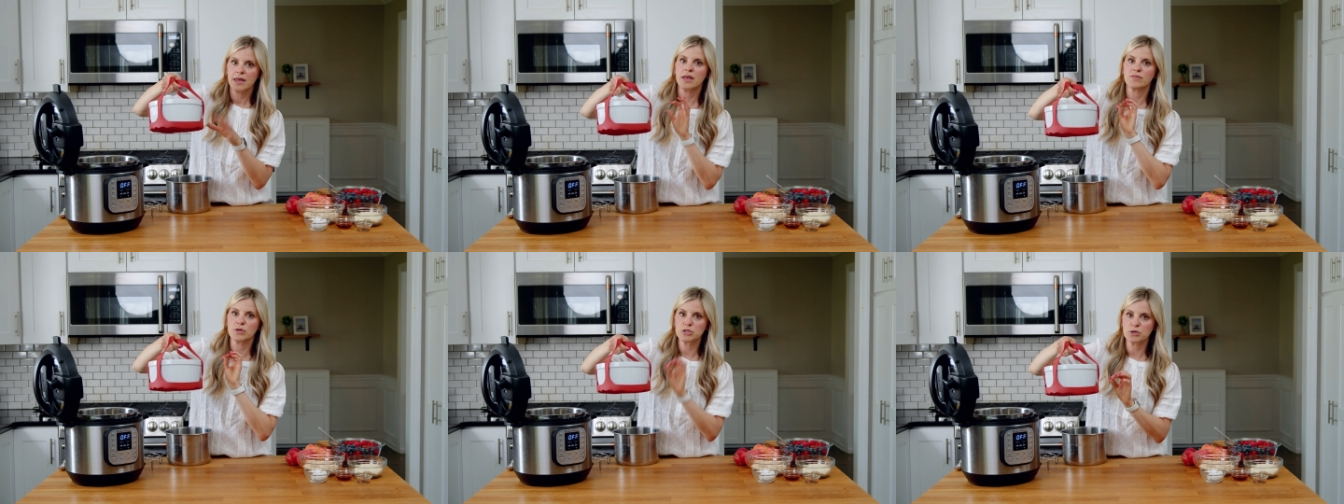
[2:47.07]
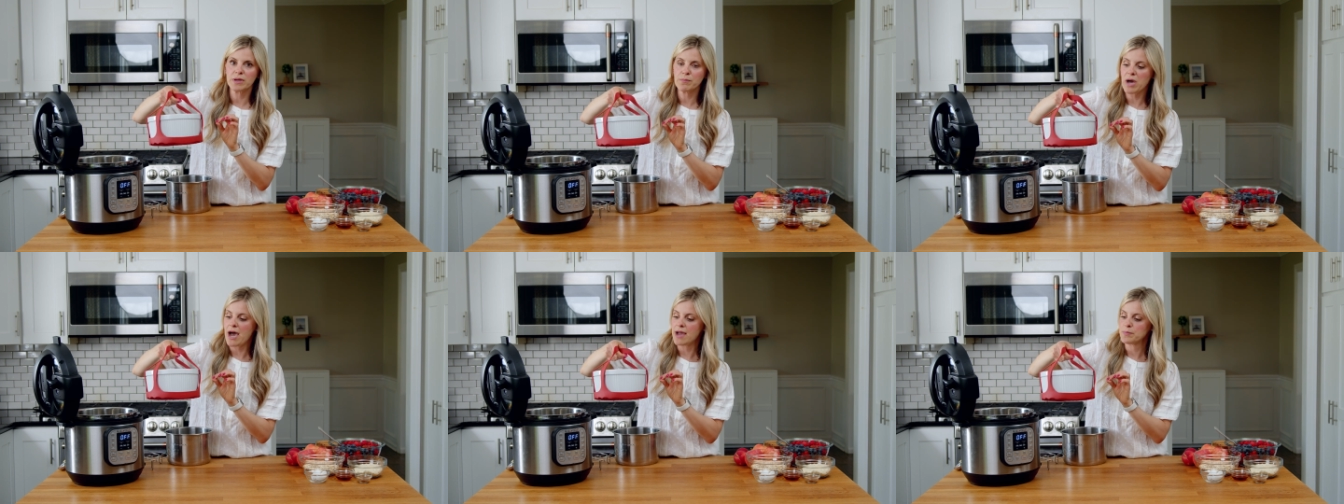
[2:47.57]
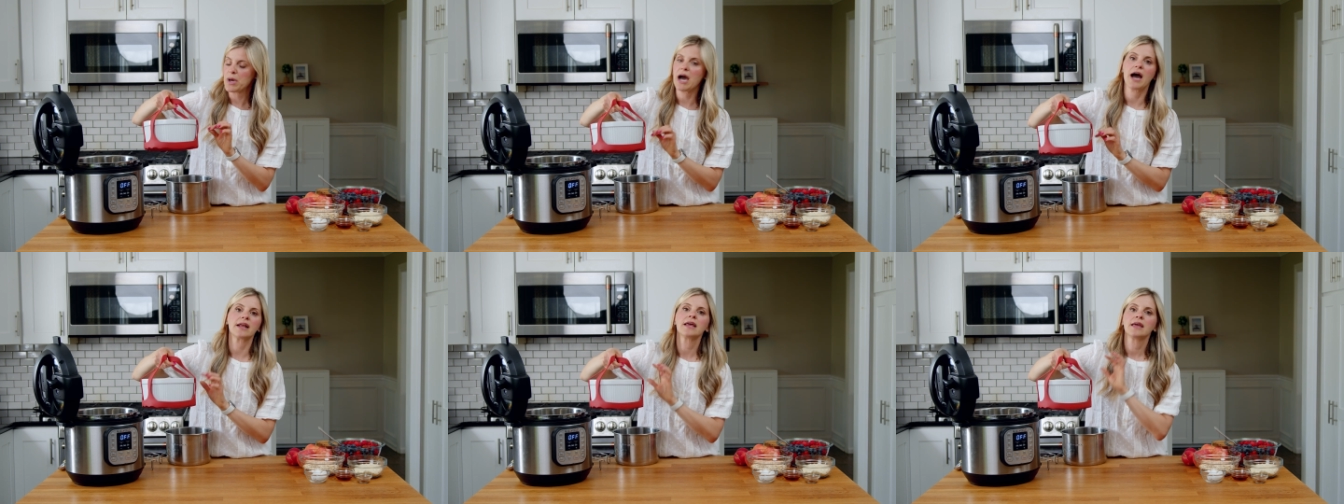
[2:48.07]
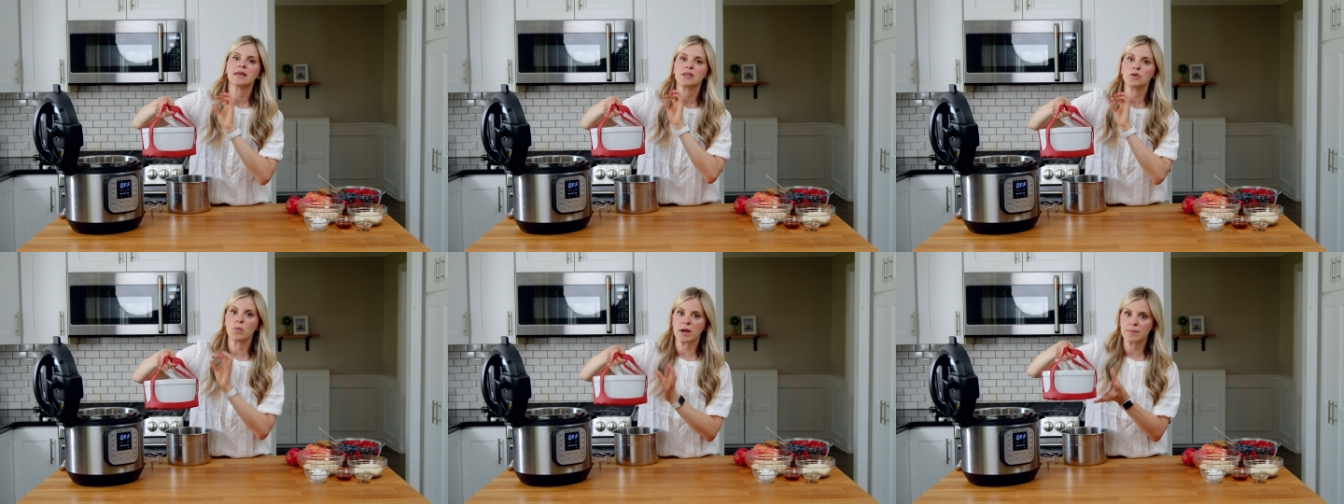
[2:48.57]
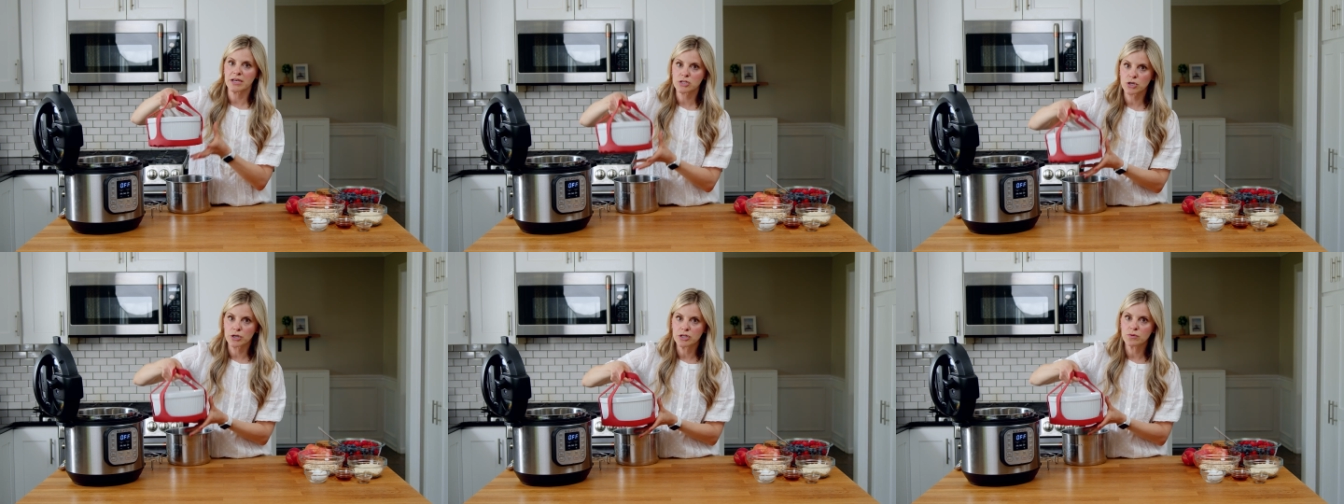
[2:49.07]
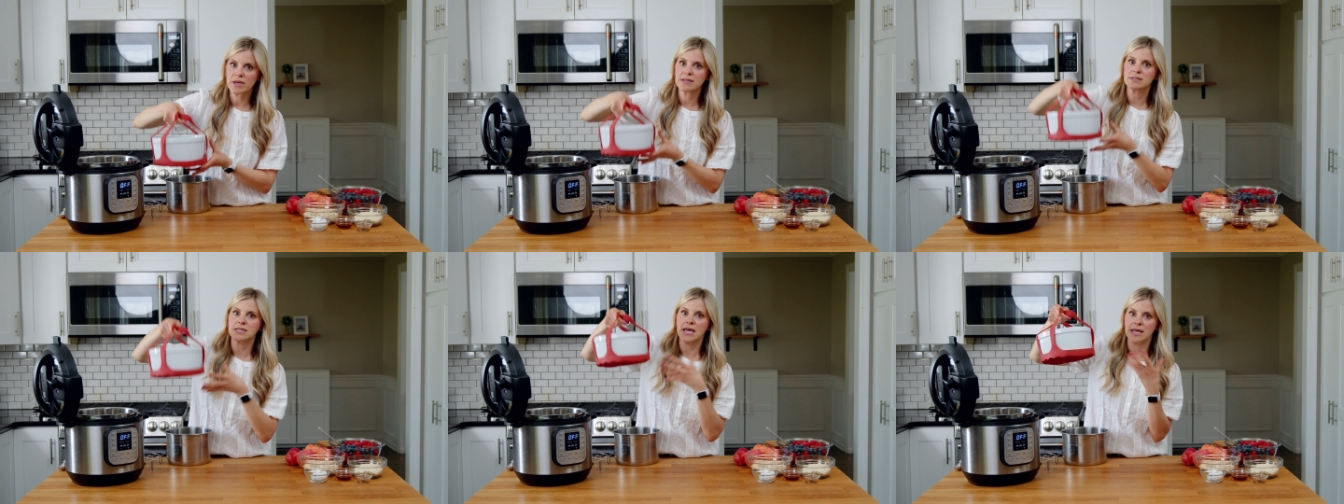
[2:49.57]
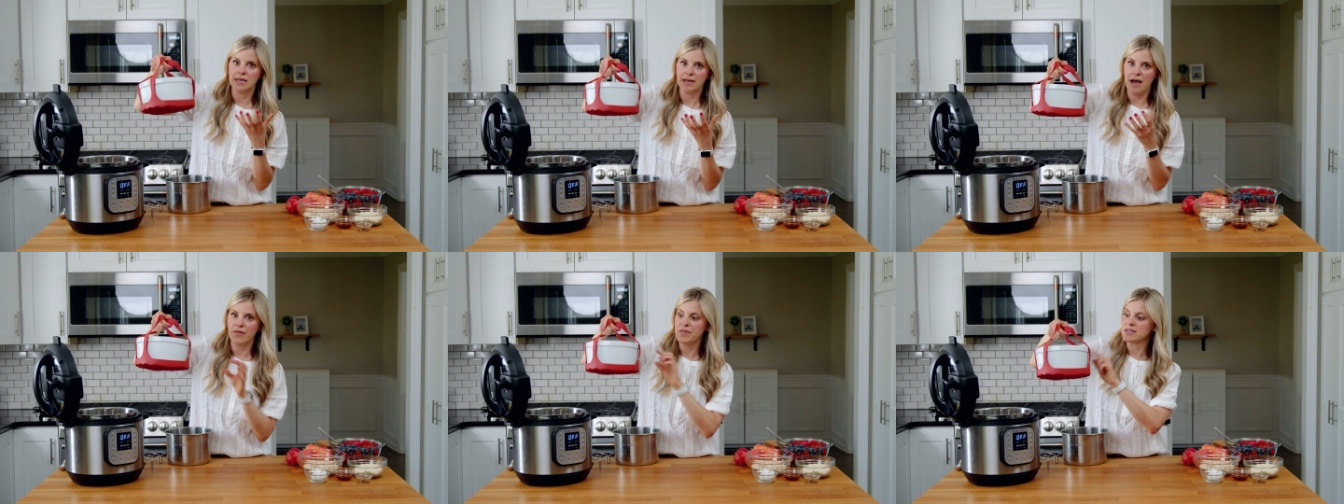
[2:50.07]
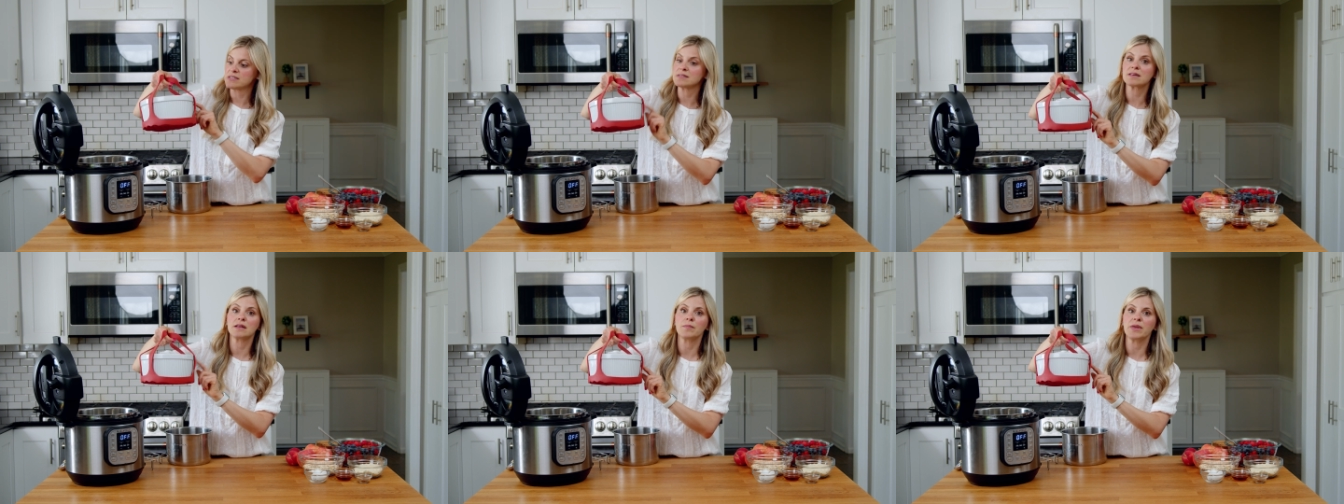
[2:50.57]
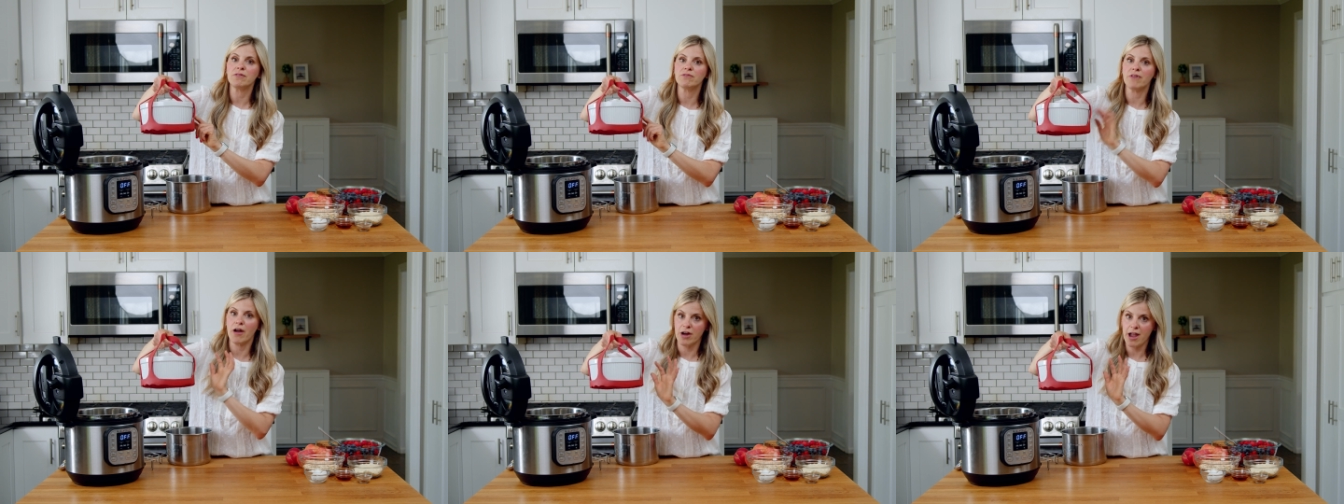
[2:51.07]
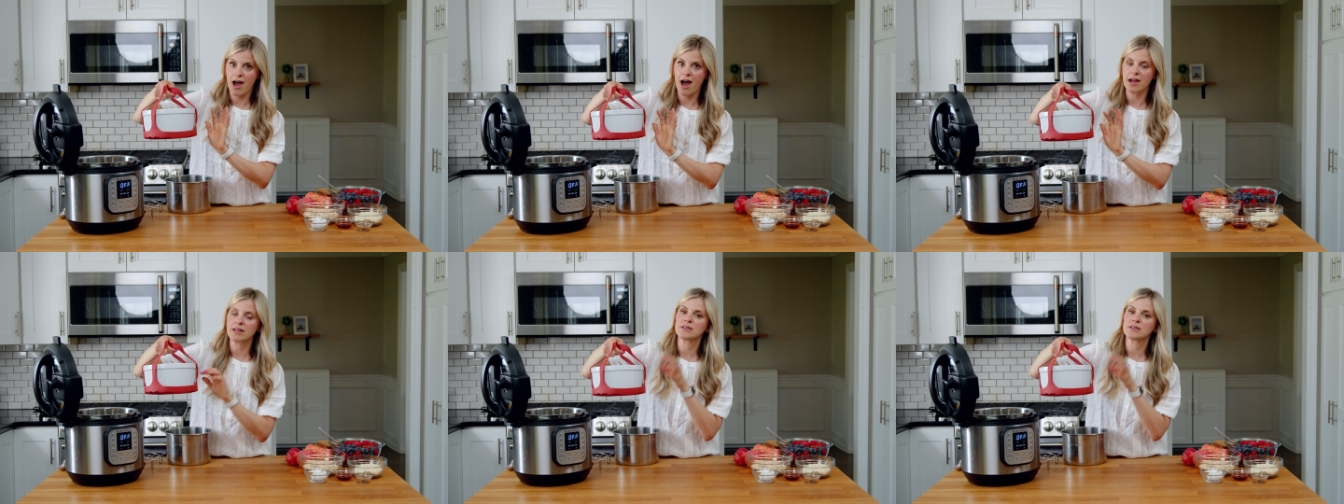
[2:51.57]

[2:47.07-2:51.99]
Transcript: If you're doing pot, you wanna make sure you can take it out. This is gonna be very hot.